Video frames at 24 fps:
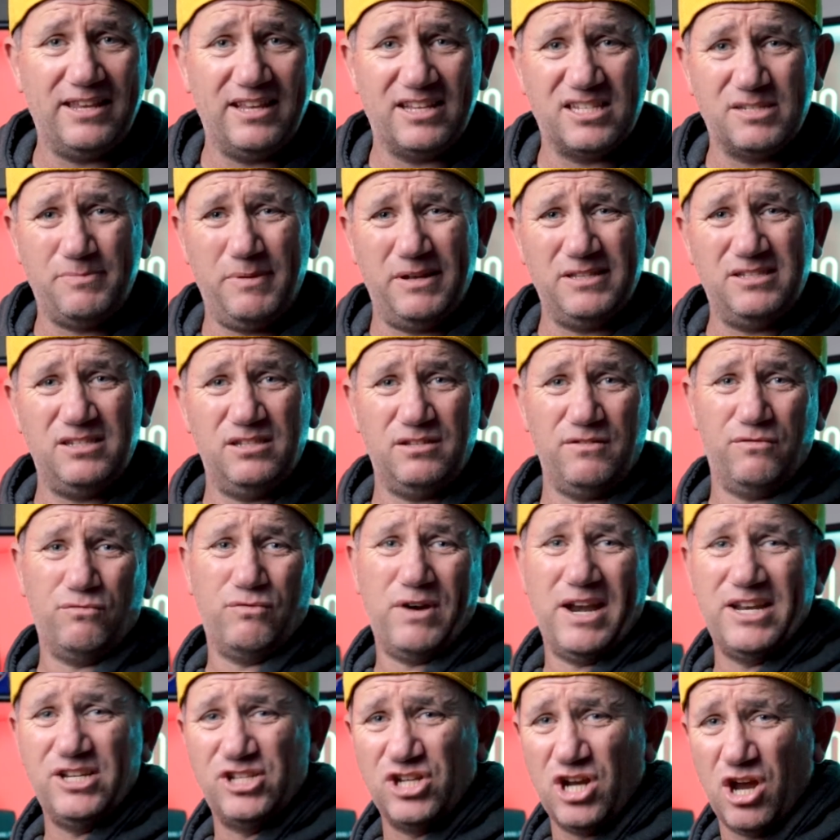the expenses of
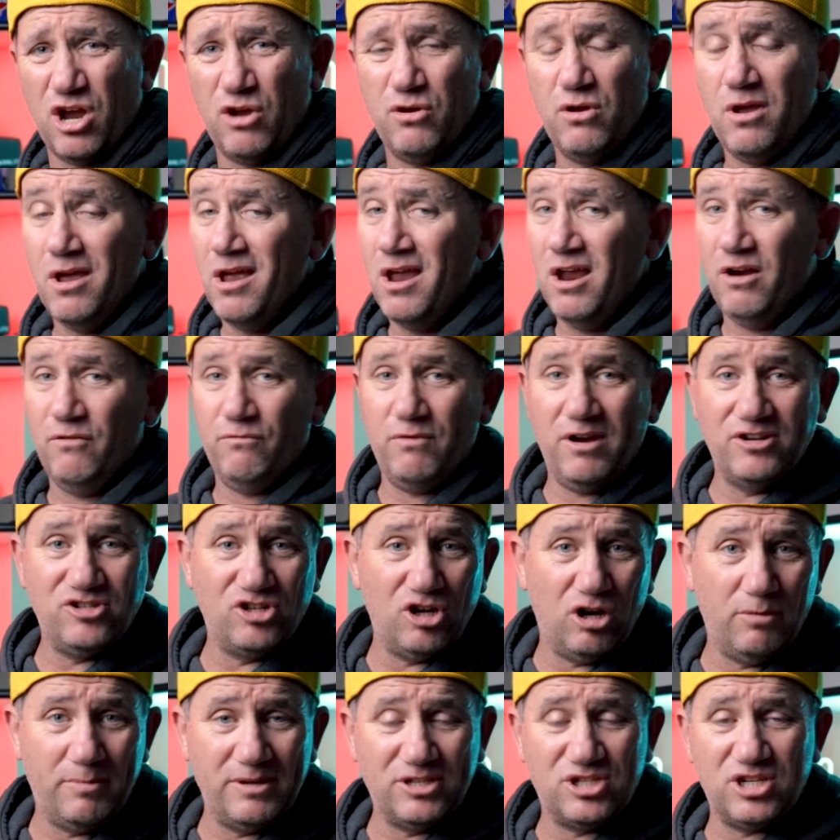Rego
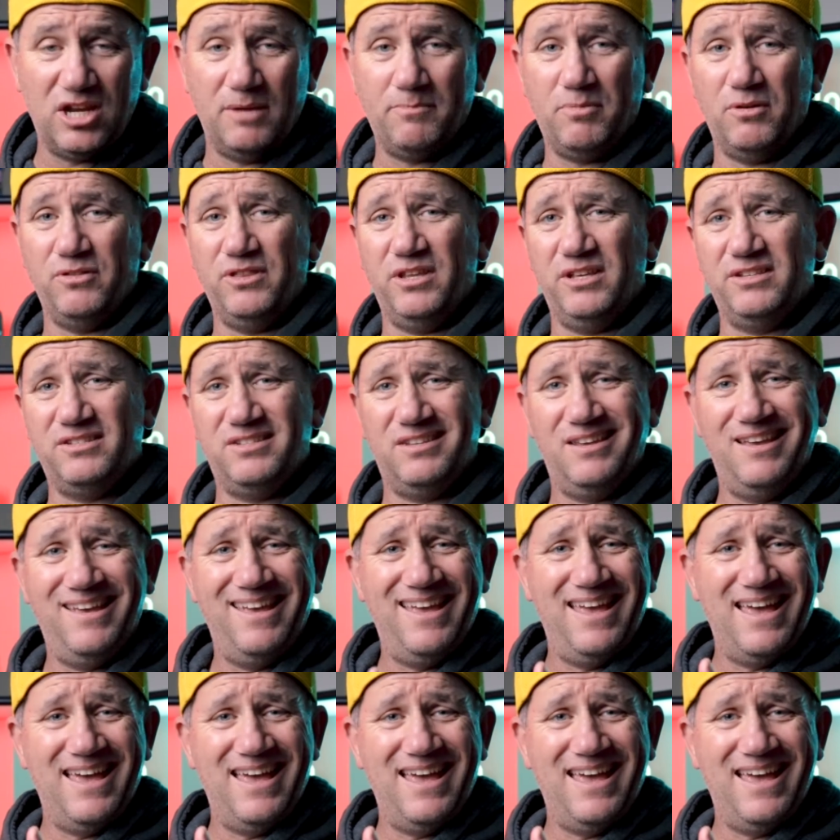will be cheap on this.